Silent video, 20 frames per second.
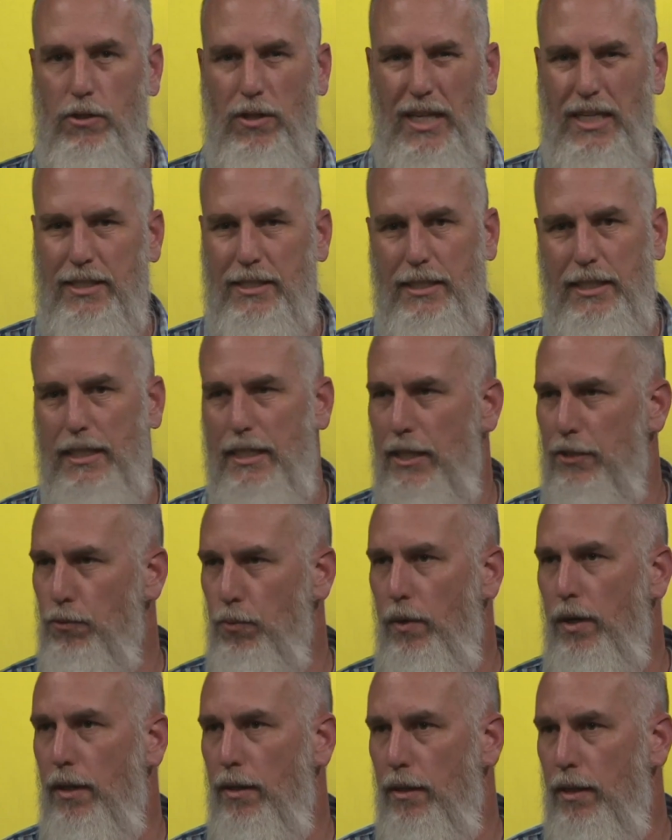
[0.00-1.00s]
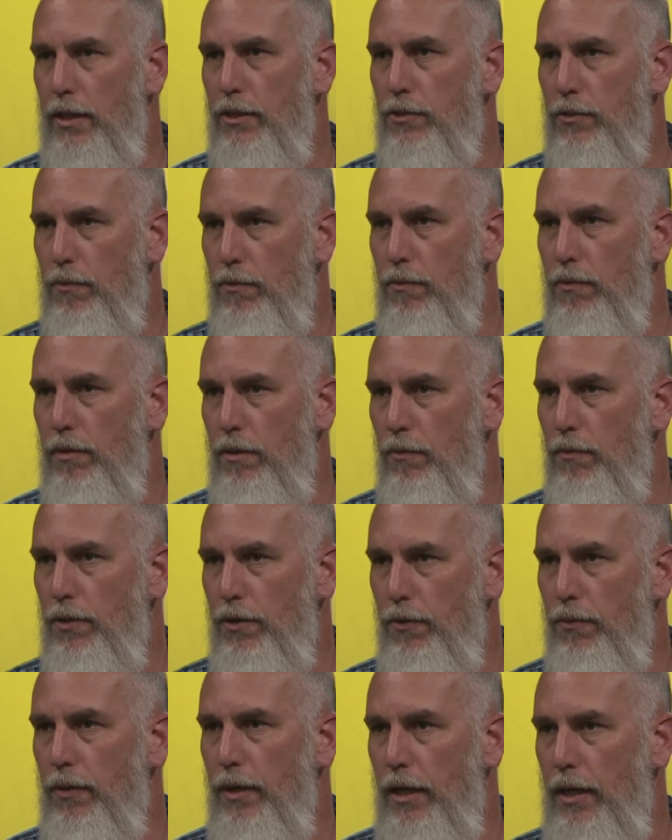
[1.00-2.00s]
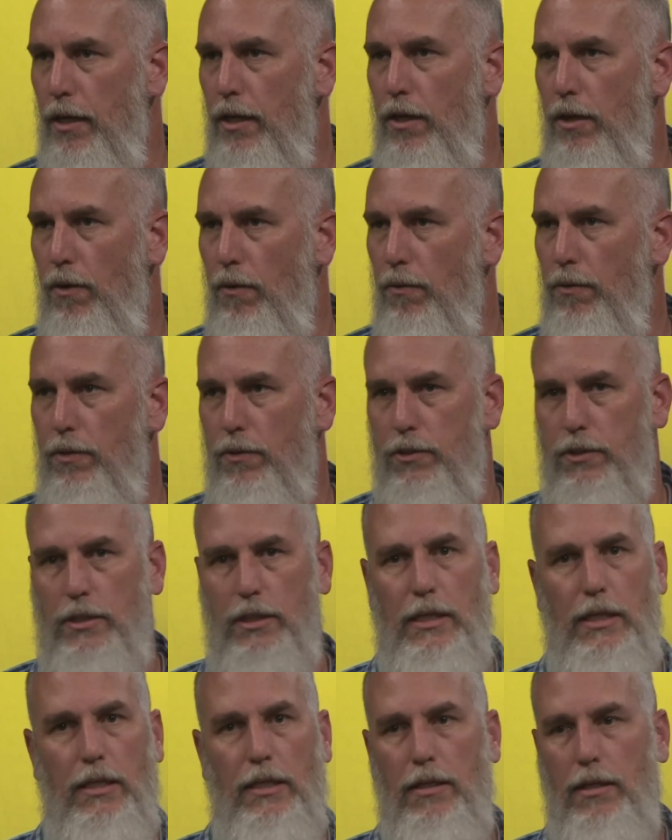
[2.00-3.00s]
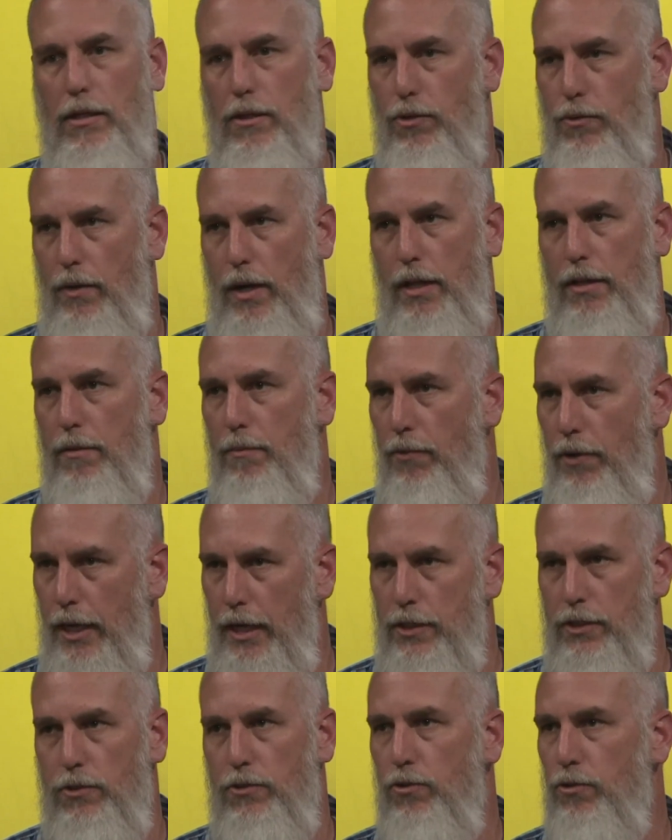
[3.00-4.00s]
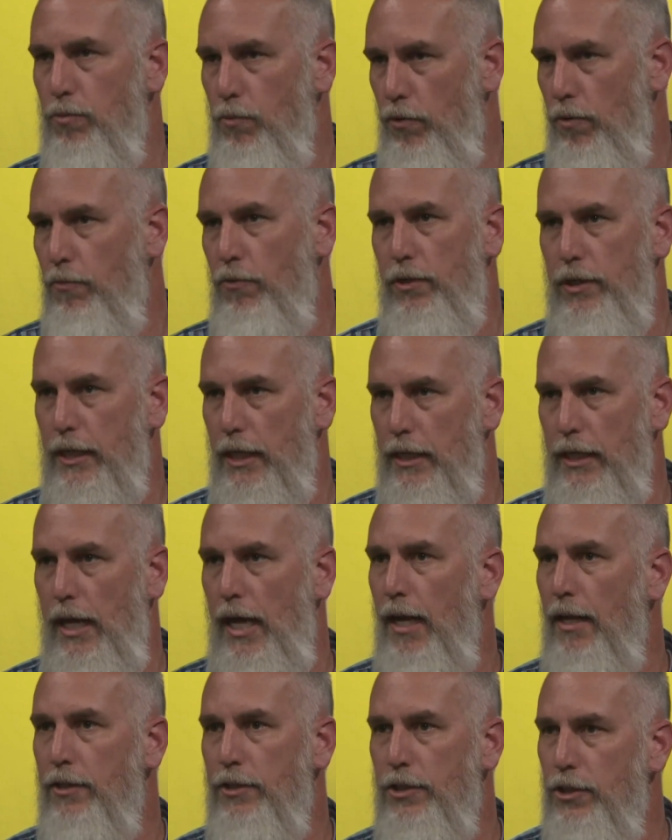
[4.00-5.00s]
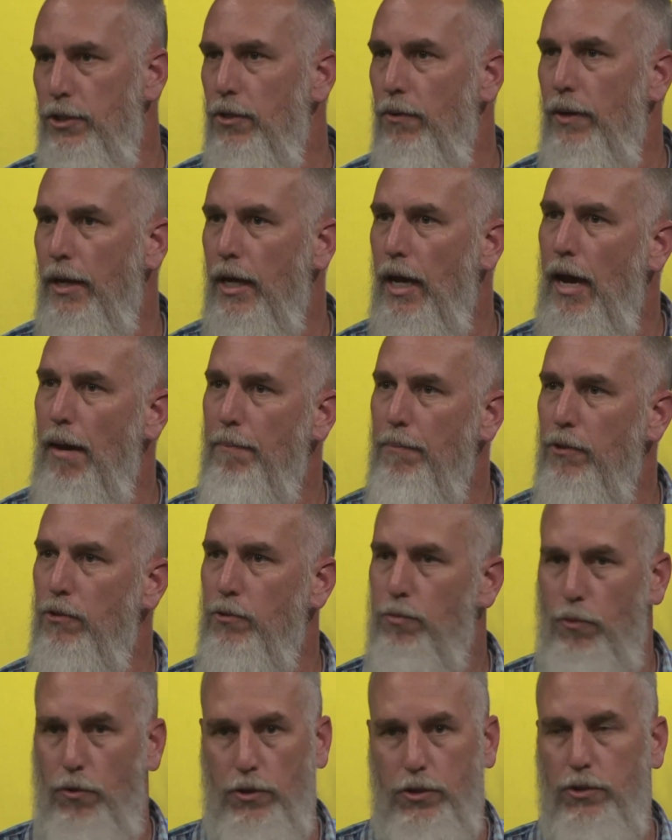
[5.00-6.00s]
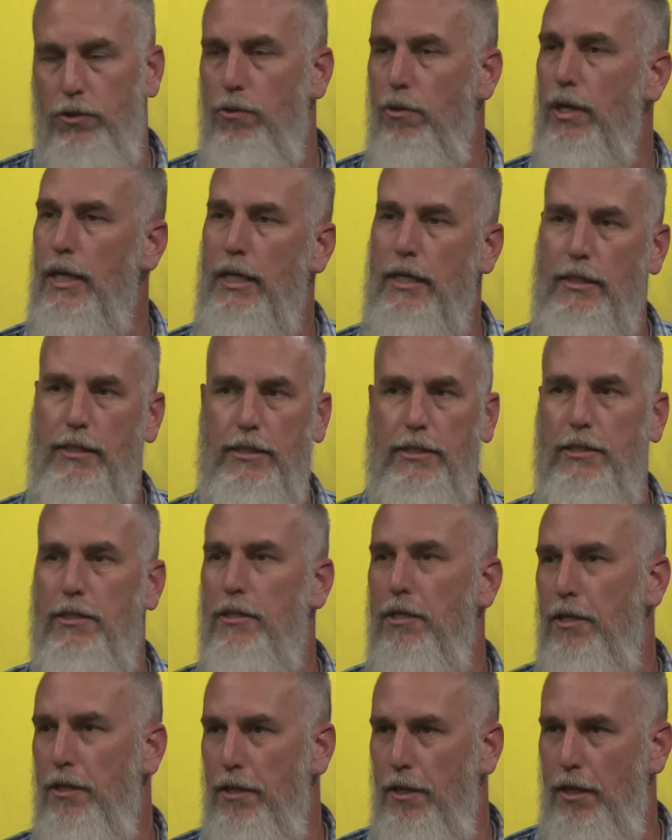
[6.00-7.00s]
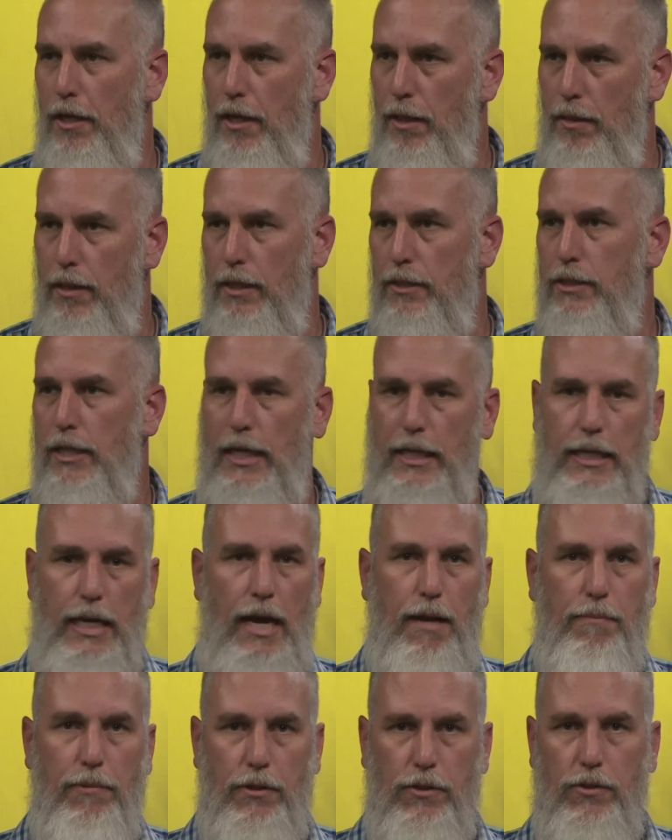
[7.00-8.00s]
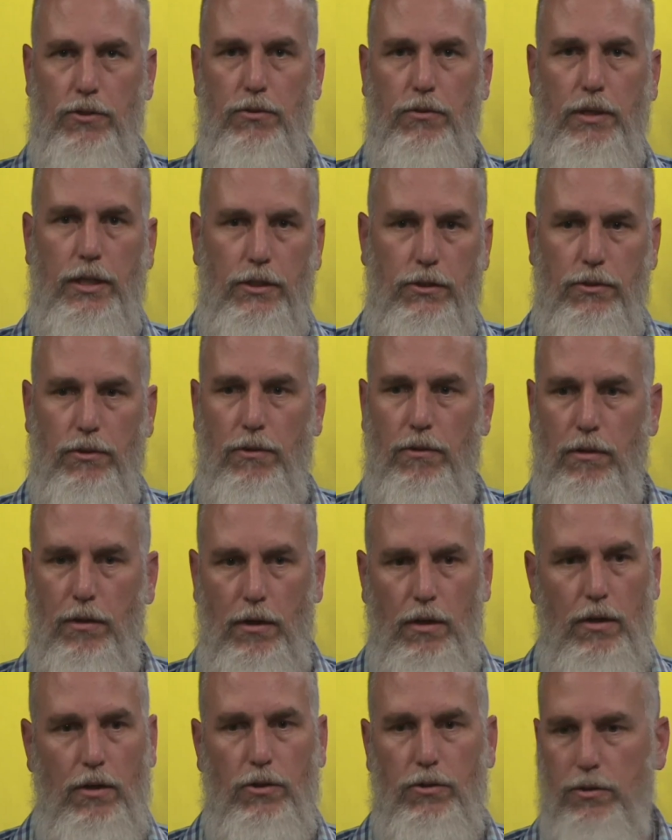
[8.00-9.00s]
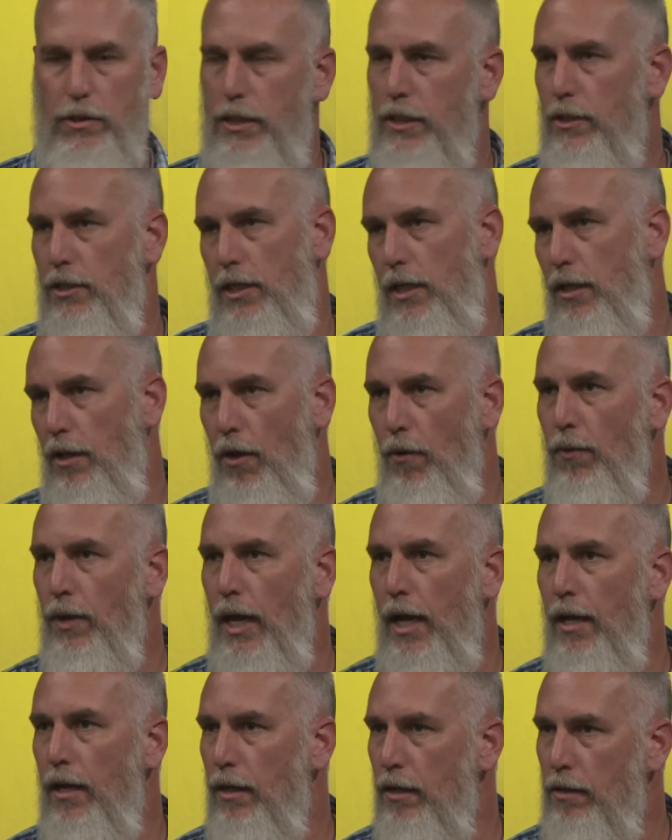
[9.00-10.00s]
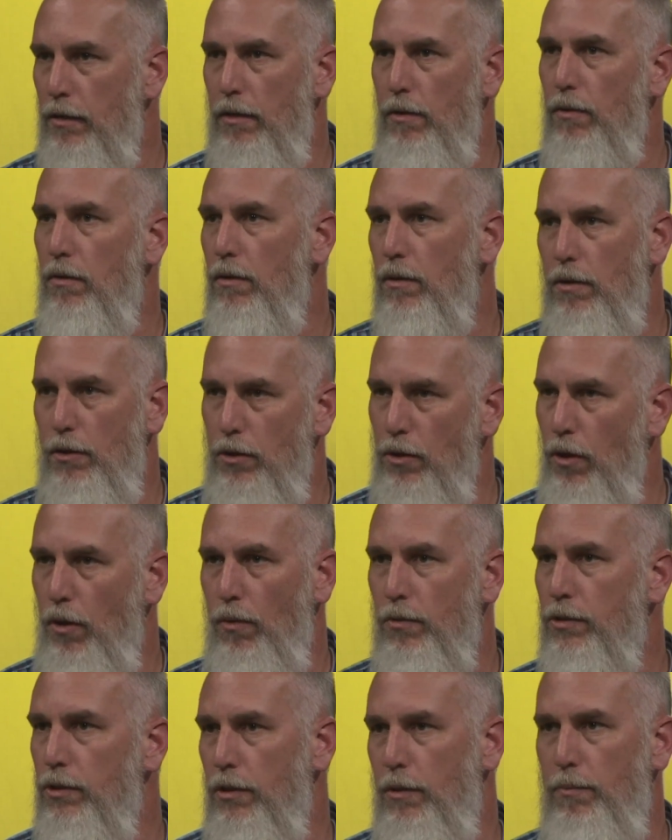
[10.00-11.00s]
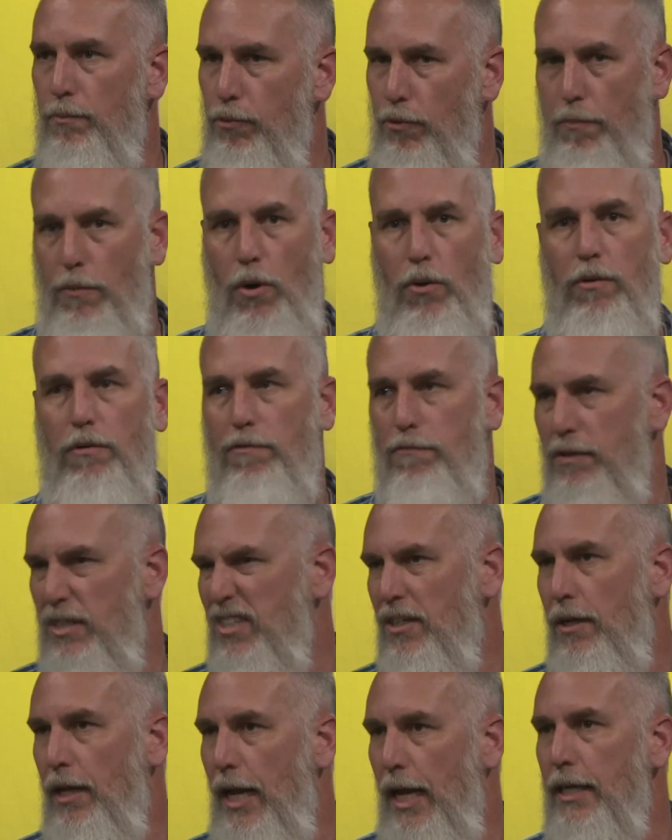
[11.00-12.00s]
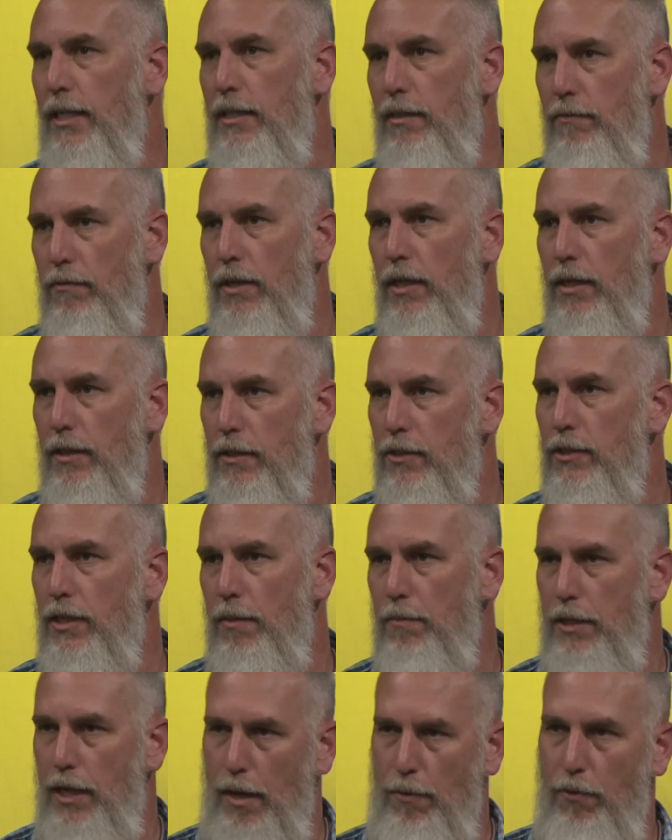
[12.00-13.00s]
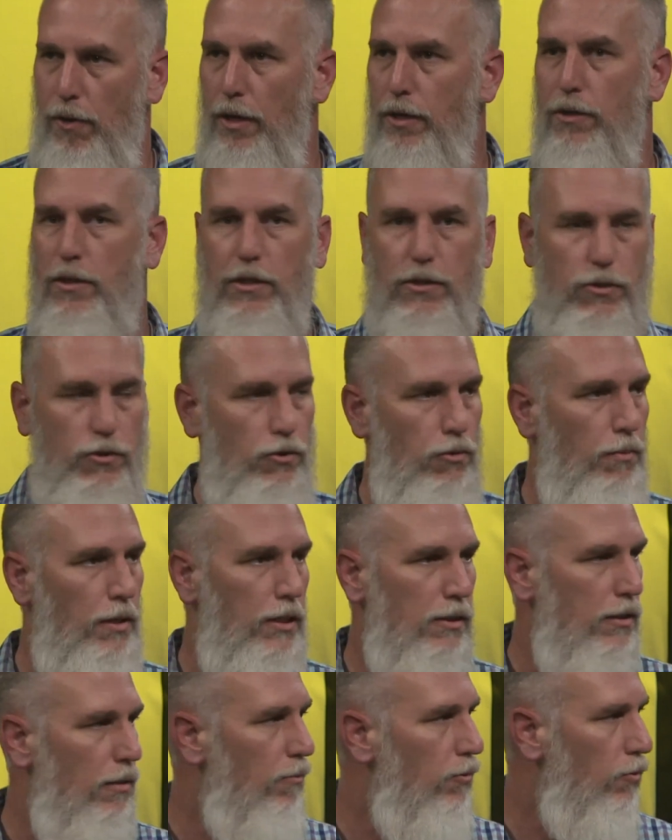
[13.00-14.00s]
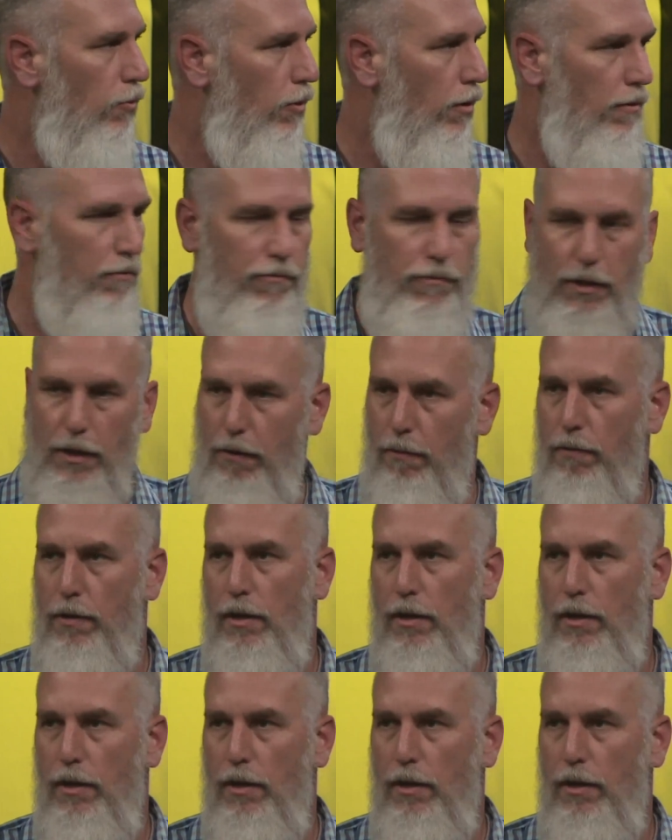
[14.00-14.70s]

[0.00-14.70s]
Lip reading: So that's one of the things that we're doing. You'll see throughout the branches, there's more and more technology showing up. There's more screens and things like that, but the screens are strategically located, to promote physical activity at the same time while you're consuming some sort of,